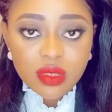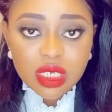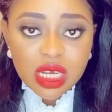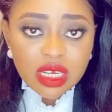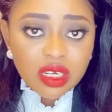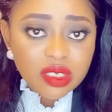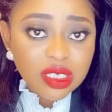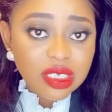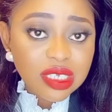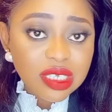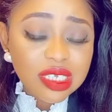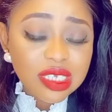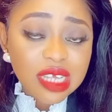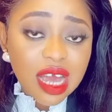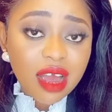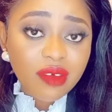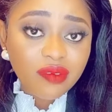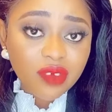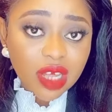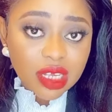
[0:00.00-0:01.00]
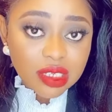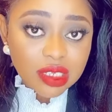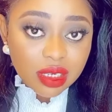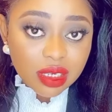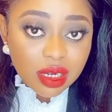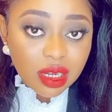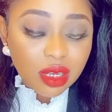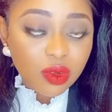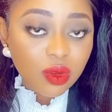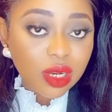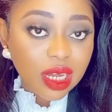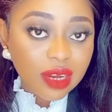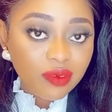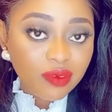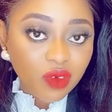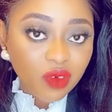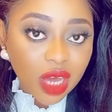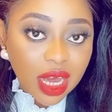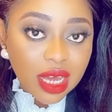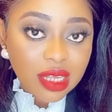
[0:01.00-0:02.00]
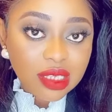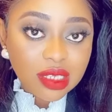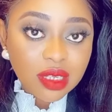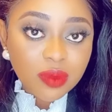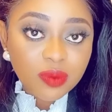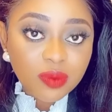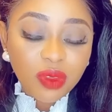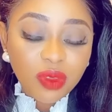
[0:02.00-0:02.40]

It doesn't serve as legal advice.